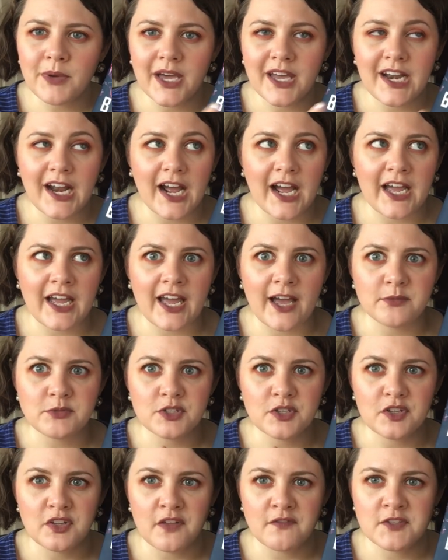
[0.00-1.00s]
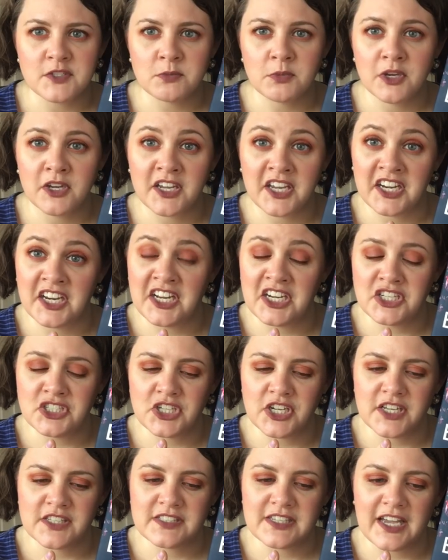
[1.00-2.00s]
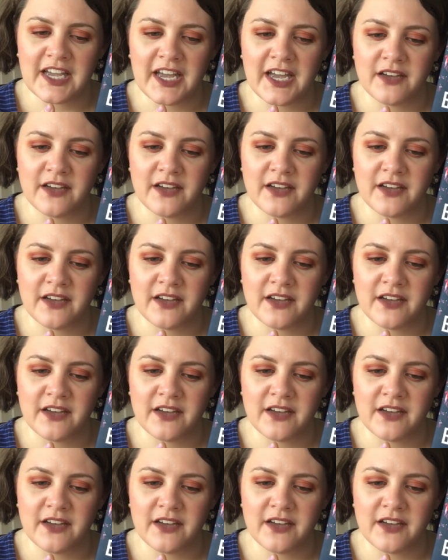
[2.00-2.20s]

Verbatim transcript: but I absolutely love this book and any chance I